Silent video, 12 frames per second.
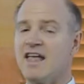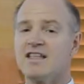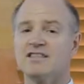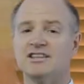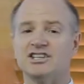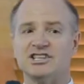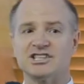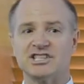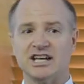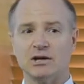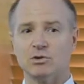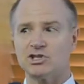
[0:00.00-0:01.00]
The
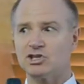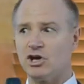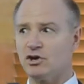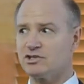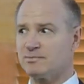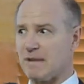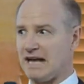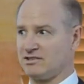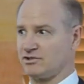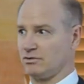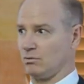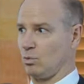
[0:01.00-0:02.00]
Distinguished
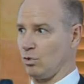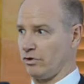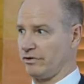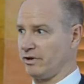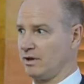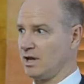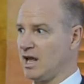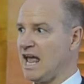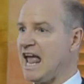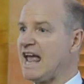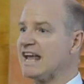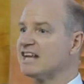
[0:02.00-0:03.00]
Toastmaster Award
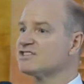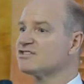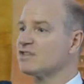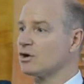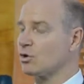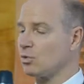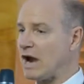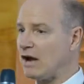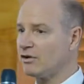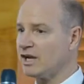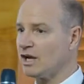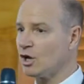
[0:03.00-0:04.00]
is the
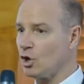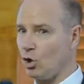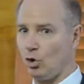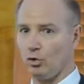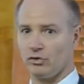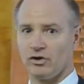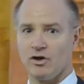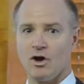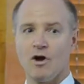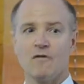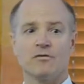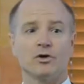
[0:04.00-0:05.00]
crowning gold
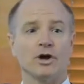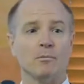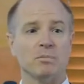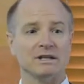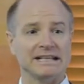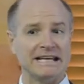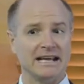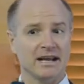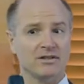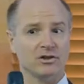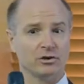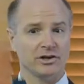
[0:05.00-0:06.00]
for completing
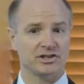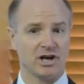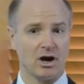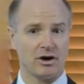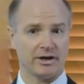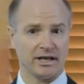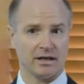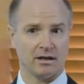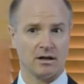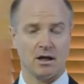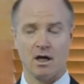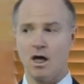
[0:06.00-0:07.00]
in their entirety
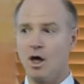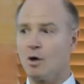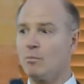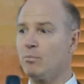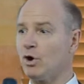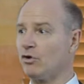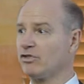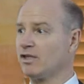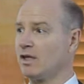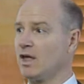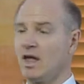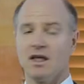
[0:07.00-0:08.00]
both
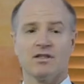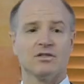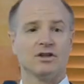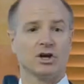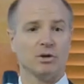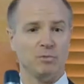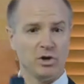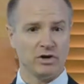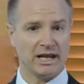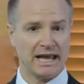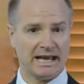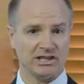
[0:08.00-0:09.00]
the
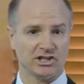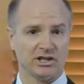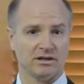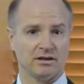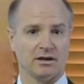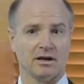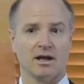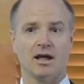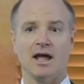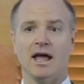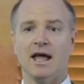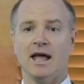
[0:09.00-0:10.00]
communication
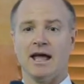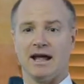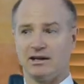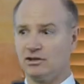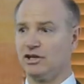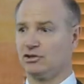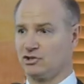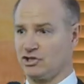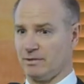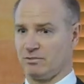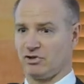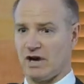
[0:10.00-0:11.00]
and
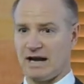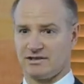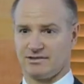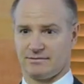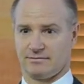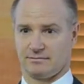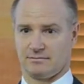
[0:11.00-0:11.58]
leadership tracks.